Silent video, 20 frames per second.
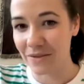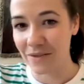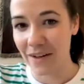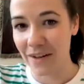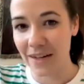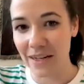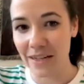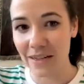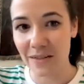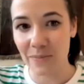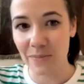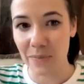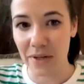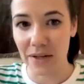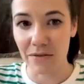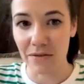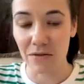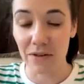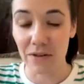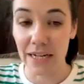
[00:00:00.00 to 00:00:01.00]
violence,
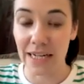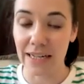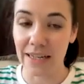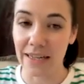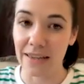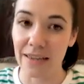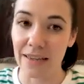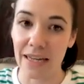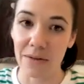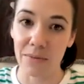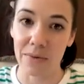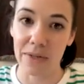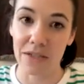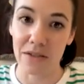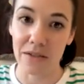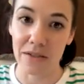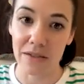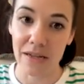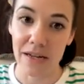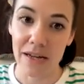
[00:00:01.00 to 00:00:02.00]
but really then we
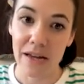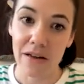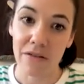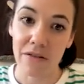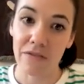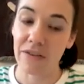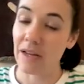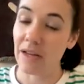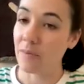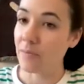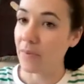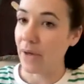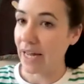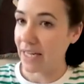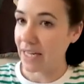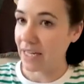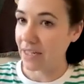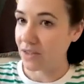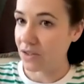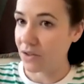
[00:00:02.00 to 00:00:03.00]
just flip
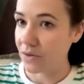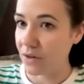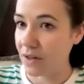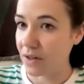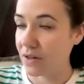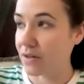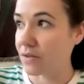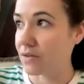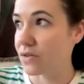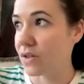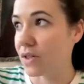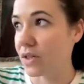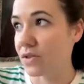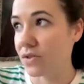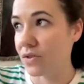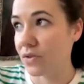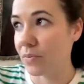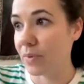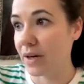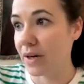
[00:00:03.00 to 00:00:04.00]
back into our
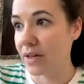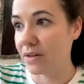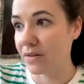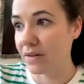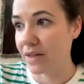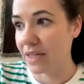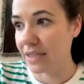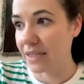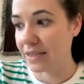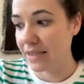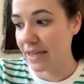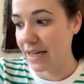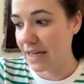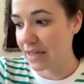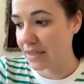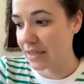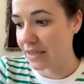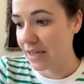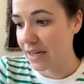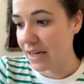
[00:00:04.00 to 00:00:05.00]
traditional binaries
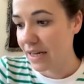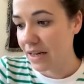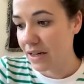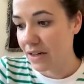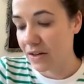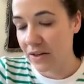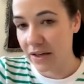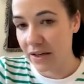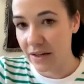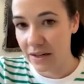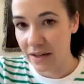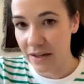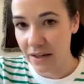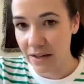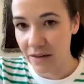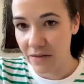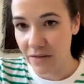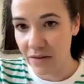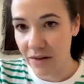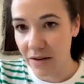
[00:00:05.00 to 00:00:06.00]
and look at
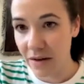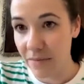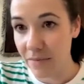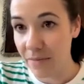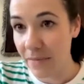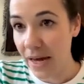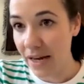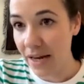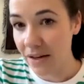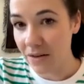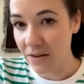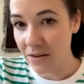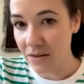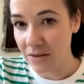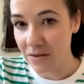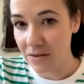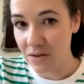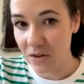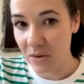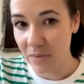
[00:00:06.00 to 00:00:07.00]
kind of
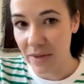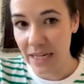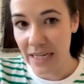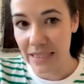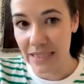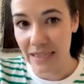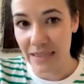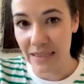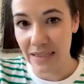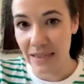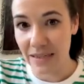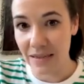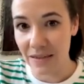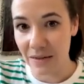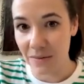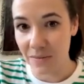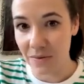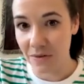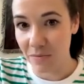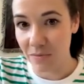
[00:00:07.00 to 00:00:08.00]
male dominated
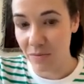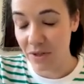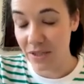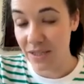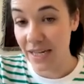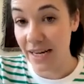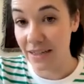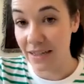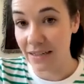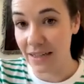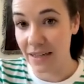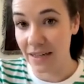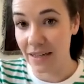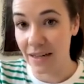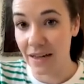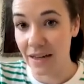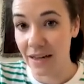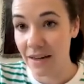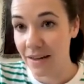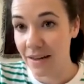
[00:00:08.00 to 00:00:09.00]
systems of
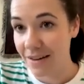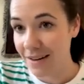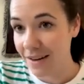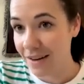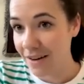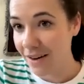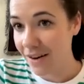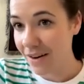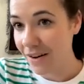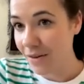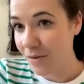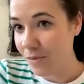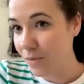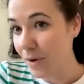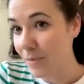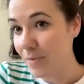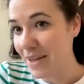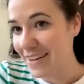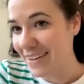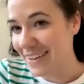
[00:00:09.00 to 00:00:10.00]
protecting
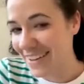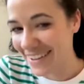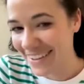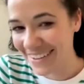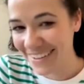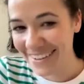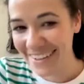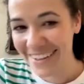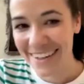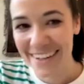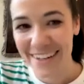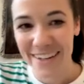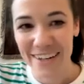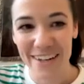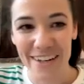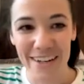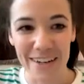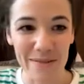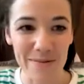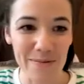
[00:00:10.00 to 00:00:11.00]
women.
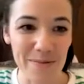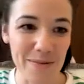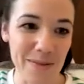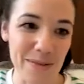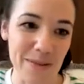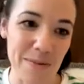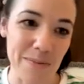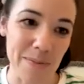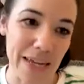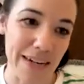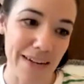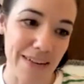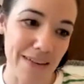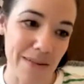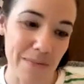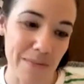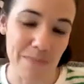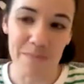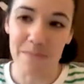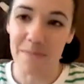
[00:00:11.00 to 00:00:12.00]

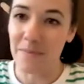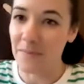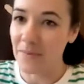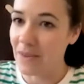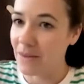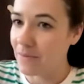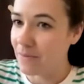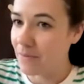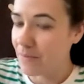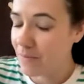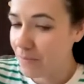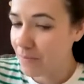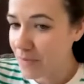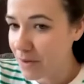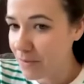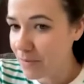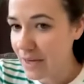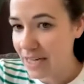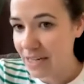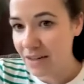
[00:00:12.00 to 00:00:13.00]
The
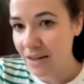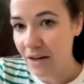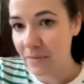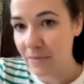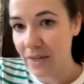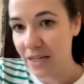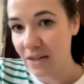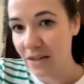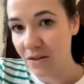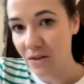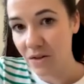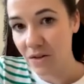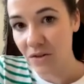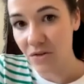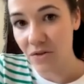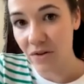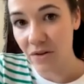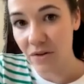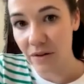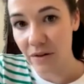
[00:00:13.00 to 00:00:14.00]
men come in and
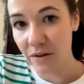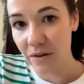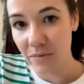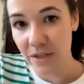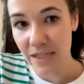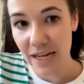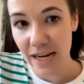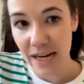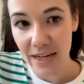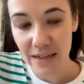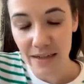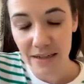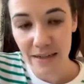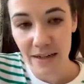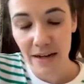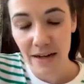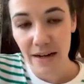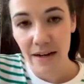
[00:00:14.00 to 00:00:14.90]
control and protect,